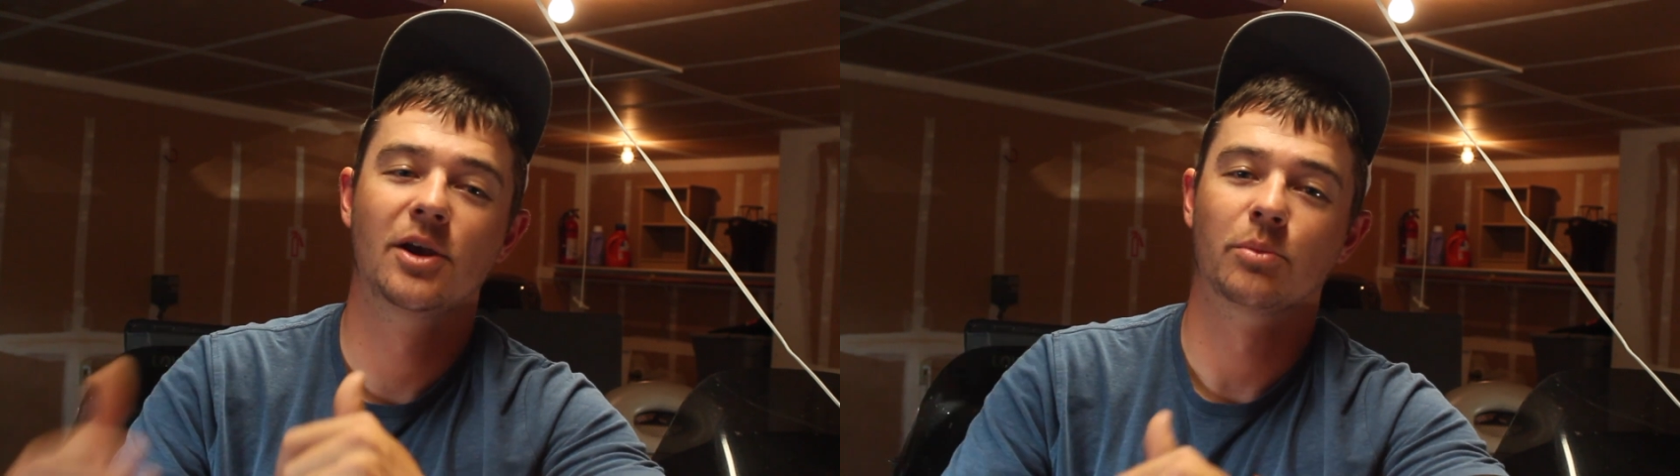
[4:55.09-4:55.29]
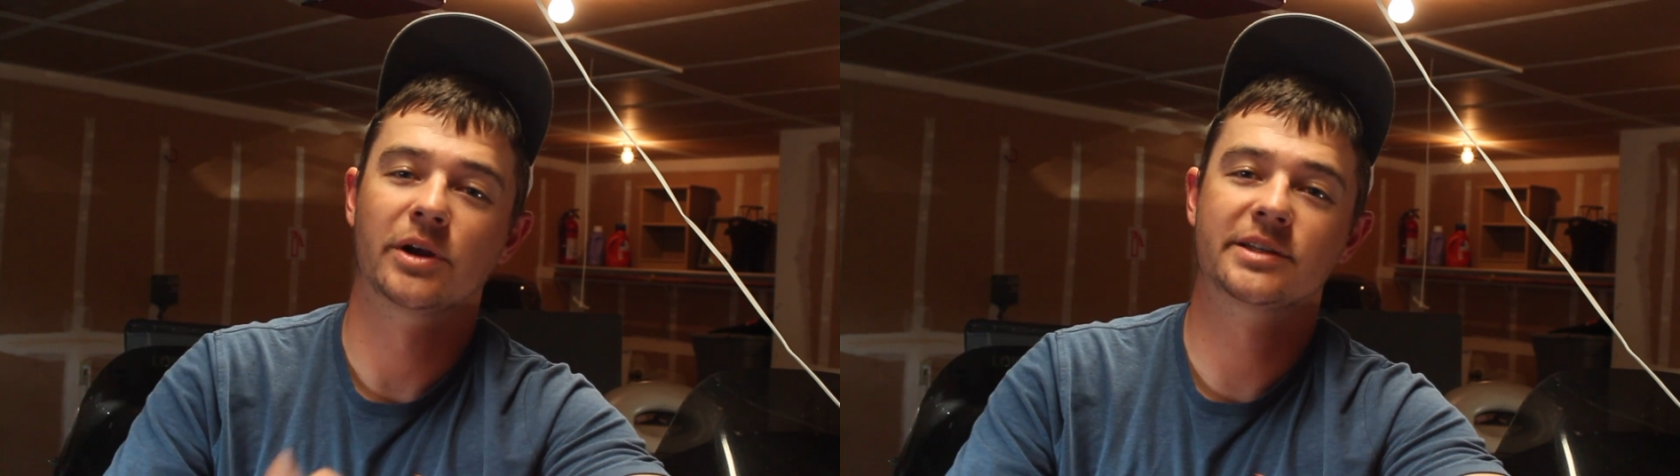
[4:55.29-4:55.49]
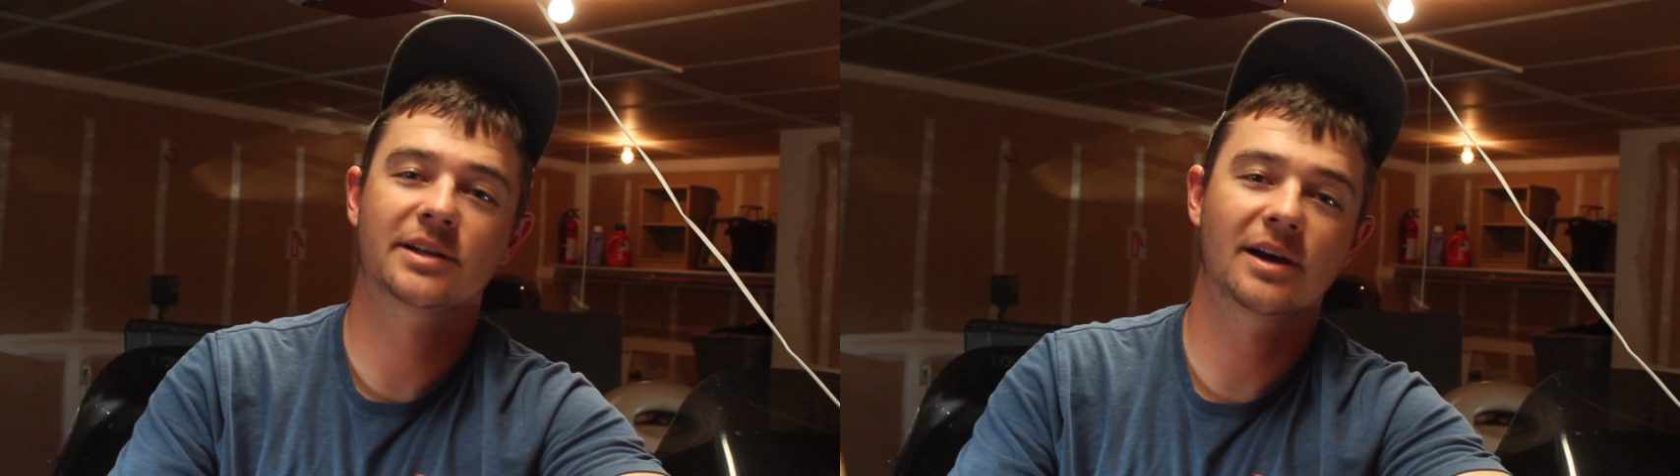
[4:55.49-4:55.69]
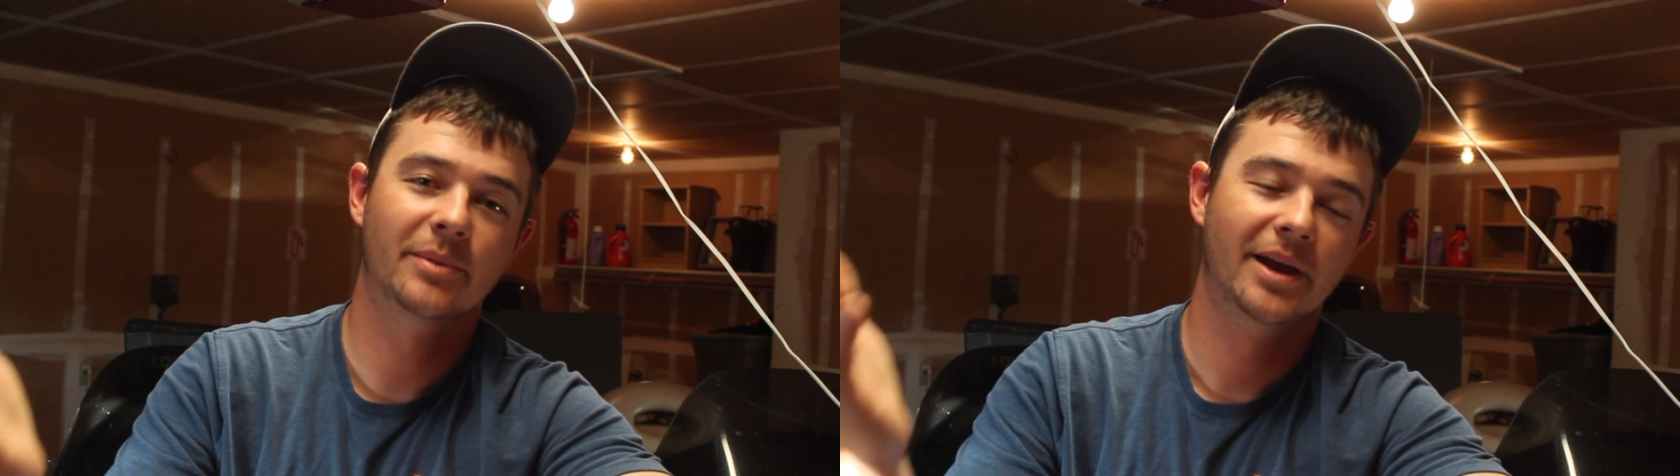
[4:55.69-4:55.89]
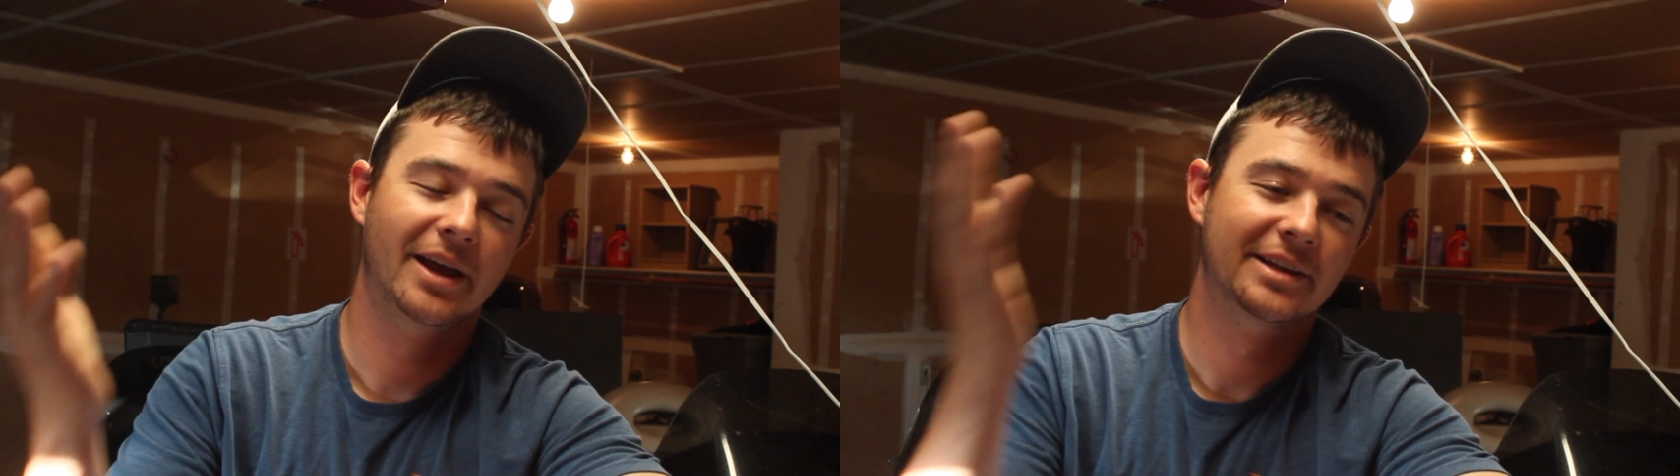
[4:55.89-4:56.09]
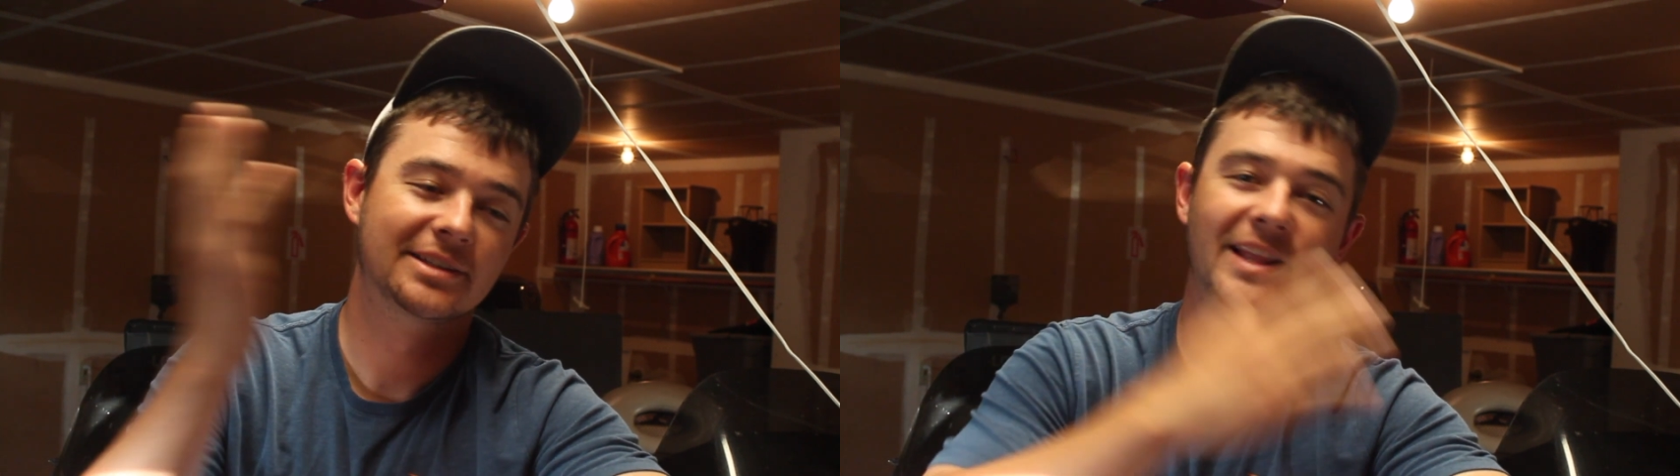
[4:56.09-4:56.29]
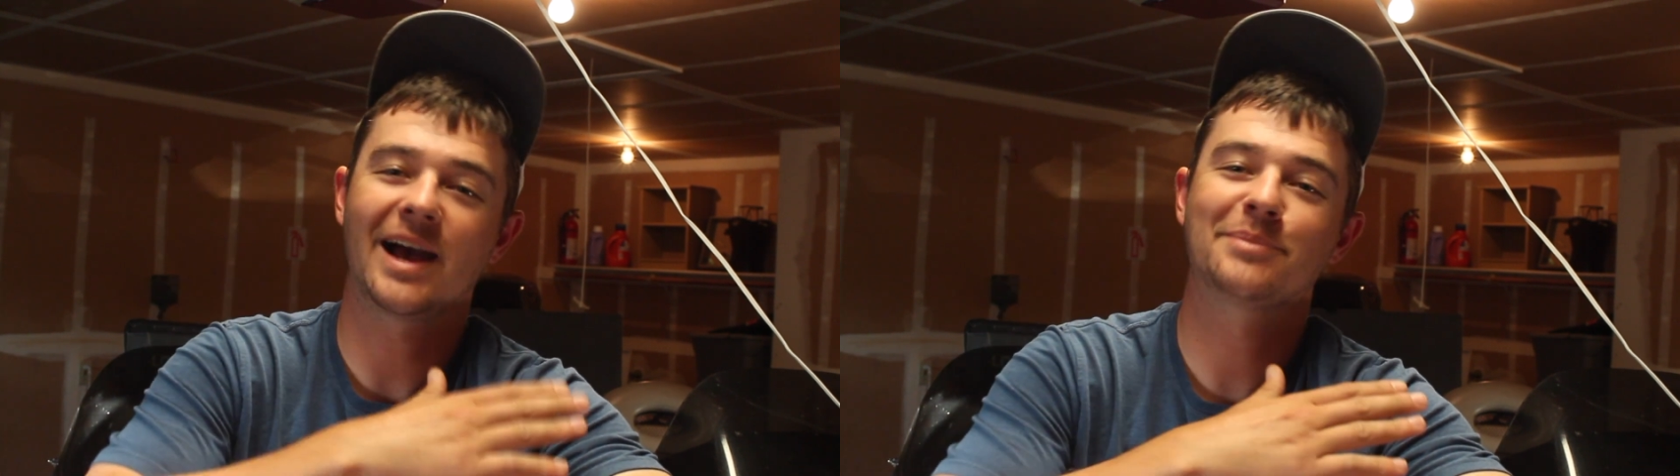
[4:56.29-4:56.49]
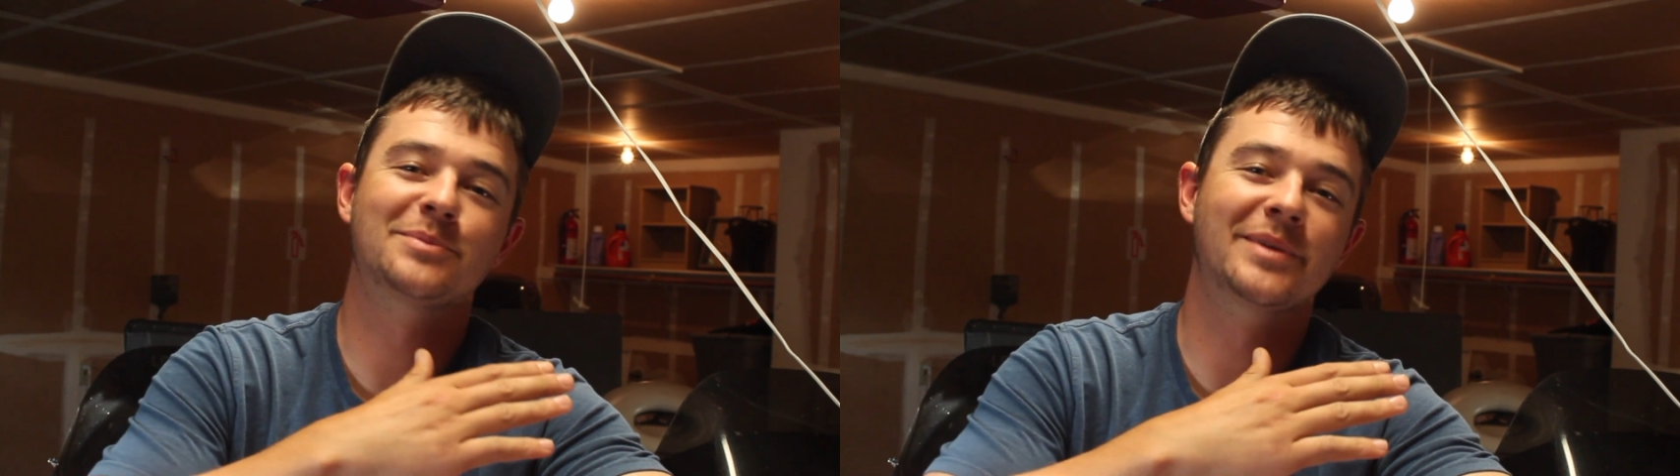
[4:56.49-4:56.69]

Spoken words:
brings it up, slaps